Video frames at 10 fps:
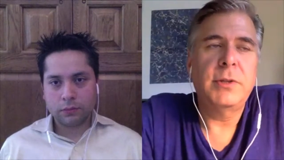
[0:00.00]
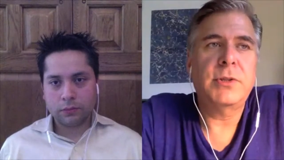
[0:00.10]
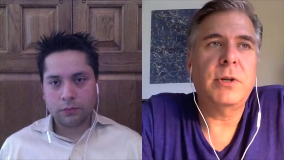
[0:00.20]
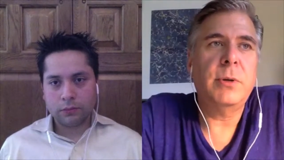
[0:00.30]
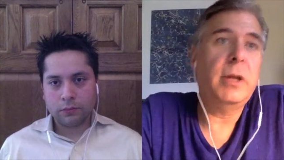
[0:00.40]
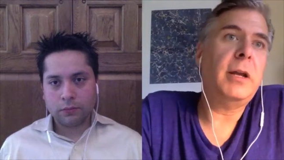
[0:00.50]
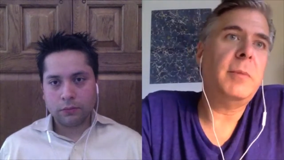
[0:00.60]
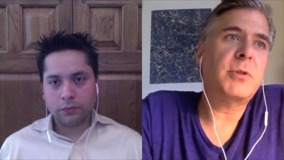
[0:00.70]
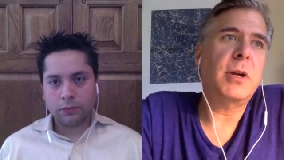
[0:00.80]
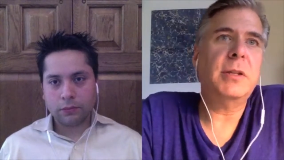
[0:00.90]
Speaker 1: So again,
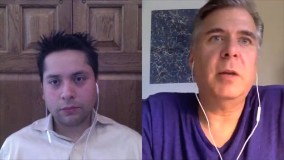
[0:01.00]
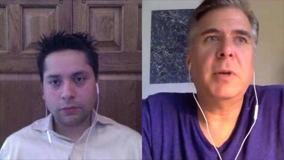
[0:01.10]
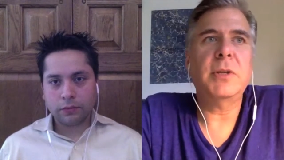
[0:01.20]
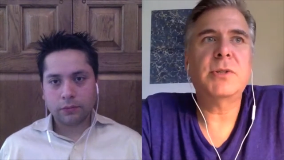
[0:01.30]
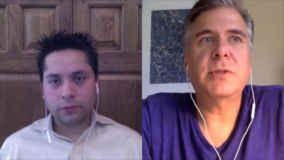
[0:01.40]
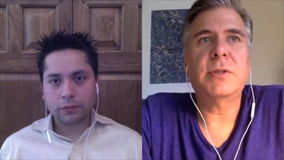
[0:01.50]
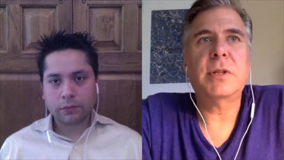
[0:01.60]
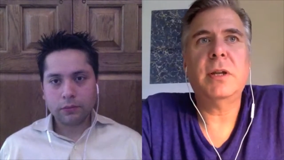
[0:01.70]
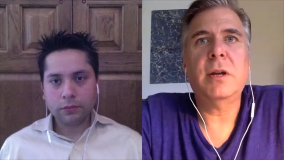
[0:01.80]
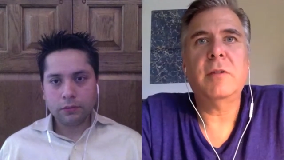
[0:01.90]
I'm trying to take my
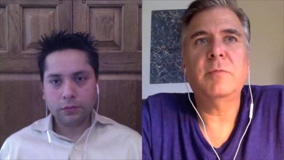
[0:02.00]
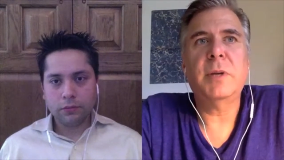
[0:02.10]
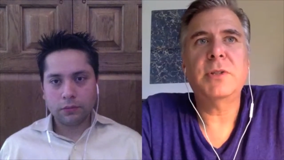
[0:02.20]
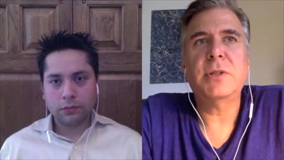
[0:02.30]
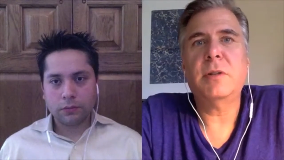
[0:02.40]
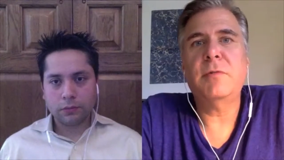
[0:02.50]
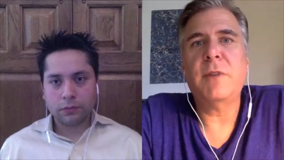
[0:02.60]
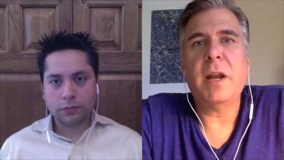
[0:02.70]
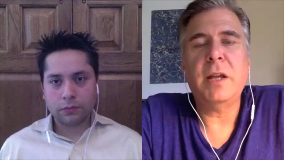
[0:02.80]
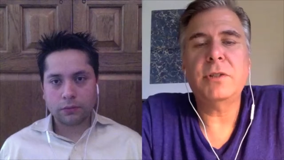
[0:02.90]
take care of myself
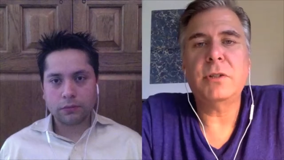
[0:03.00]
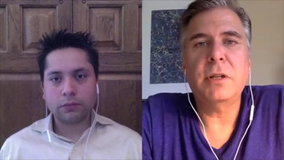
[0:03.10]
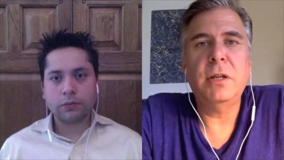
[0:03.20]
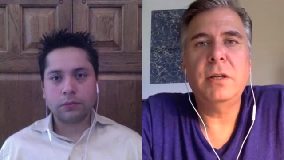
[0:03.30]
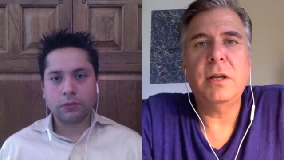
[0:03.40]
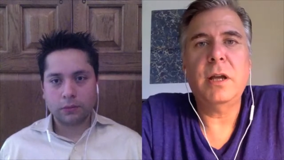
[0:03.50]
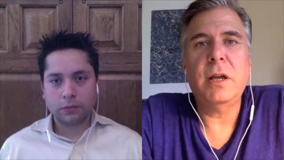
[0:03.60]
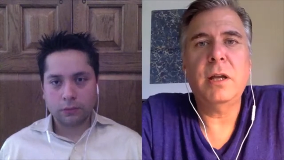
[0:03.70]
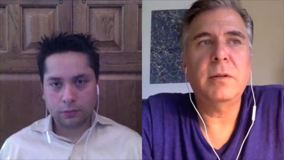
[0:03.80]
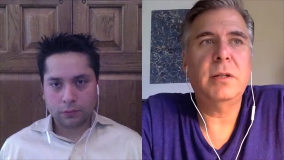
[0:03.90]
financially
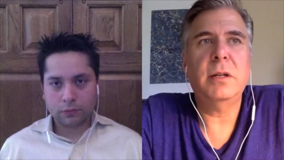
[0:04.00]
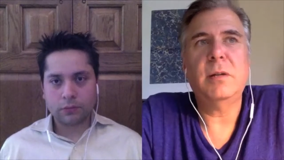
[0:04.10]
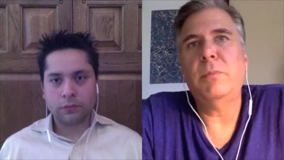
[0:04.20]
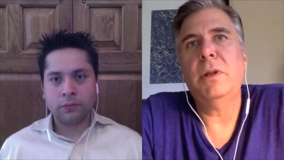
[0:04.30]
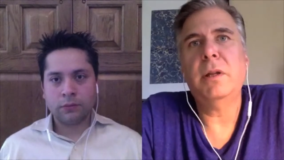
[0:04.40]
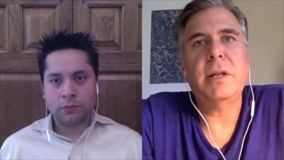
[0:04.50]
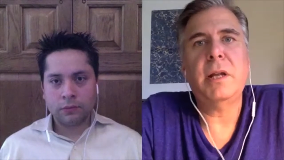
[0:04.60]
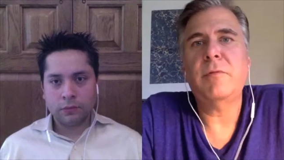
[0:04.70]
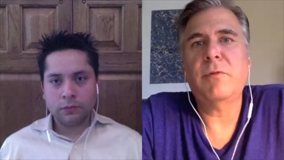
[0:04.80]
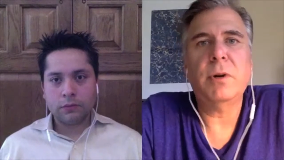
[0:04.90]
and get completely
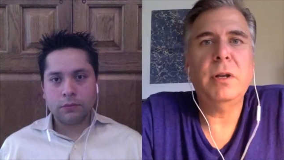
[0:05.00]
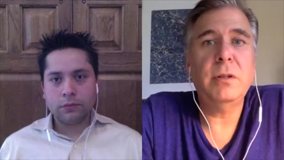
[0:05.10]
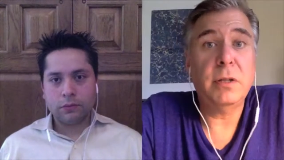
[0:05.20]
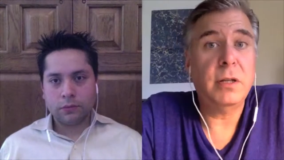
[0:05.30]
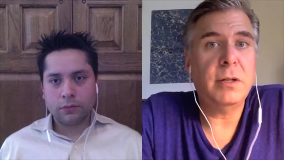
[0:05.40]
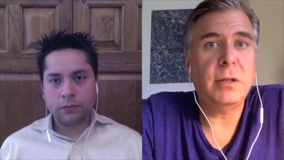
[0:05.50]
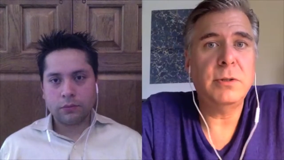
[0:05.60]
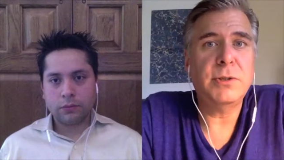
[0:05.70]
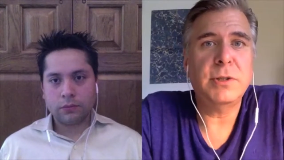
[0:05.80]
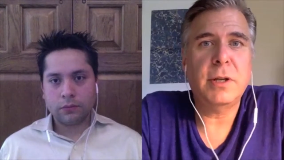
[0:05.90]
debt free, getting
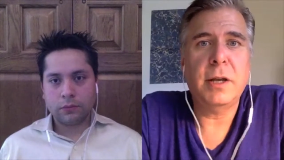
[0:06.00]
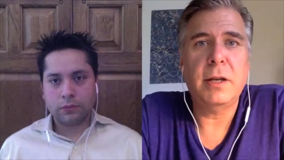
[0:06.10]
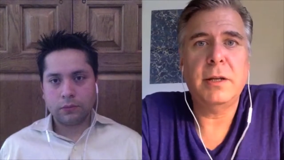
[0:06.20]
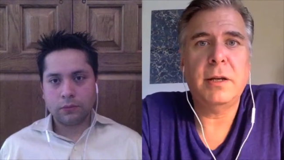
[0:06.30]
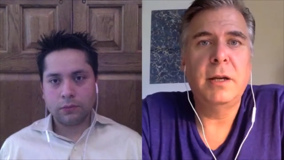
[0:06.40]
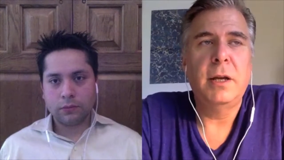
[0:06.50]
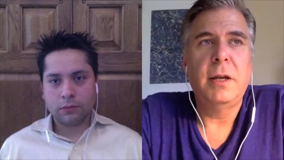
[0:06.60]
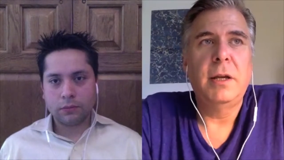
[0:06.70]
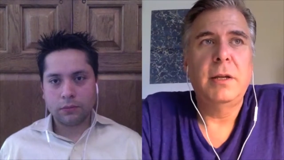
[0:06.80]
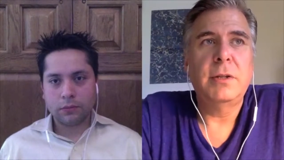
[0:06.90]
close, and uh,
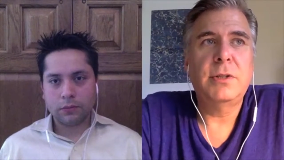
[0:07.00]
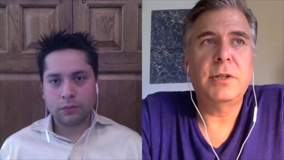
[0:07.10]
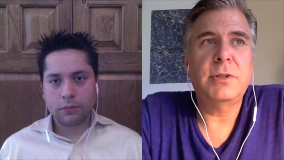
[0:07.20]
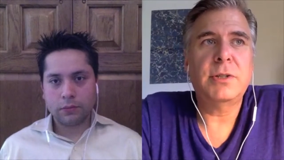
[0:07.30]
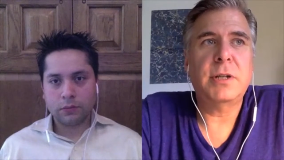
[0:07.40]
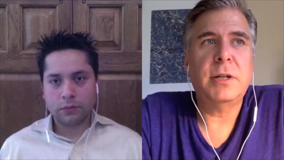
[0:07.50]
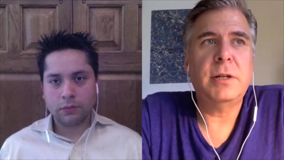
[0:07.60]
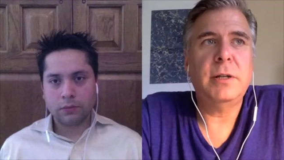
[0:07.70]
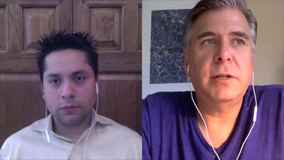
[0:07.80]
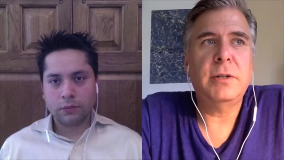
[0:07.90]
just
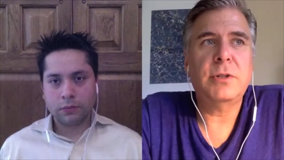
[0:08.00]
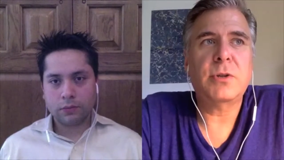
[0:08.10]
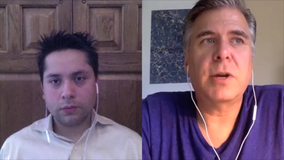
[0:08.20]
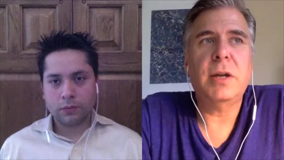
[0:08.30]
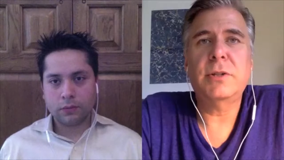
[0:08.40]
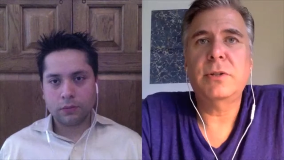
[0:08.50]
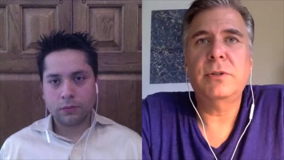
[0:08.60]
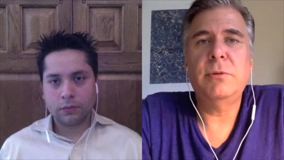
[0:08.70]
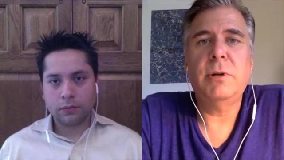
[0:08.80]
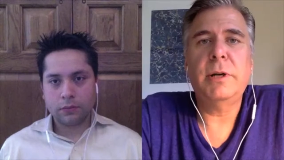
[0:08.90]
uh, trying
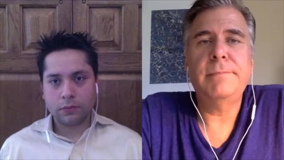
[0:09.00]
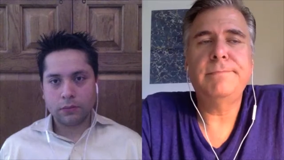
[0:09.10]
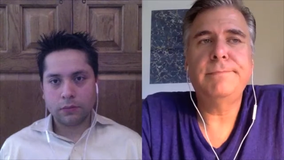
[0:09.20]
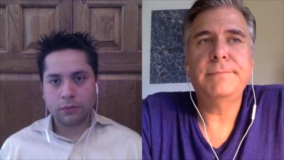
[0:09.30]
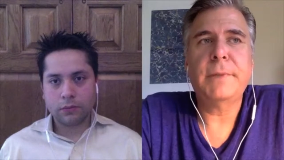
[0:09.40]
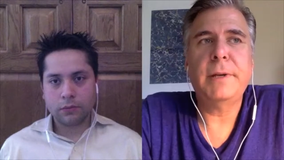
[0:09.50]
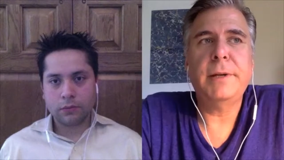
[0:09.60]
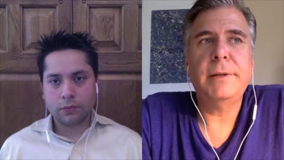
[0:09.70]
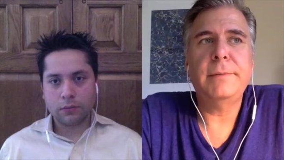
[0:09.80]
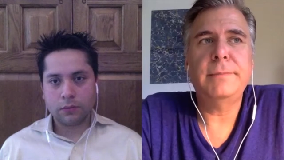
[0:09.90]
to um,
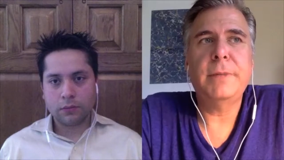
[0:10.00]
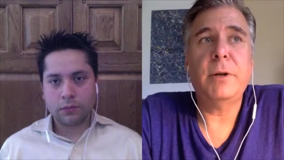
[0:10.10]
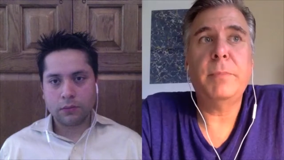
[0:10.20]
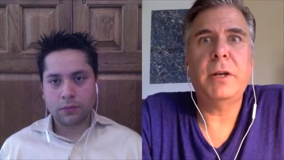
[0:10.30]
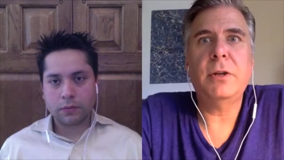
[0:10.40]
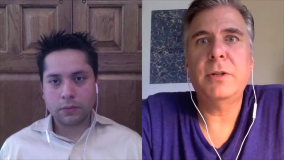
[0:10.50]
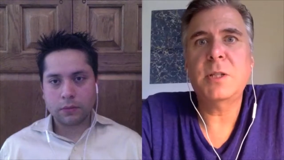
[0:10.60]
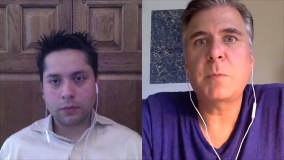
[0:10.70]
uh, you know be in a good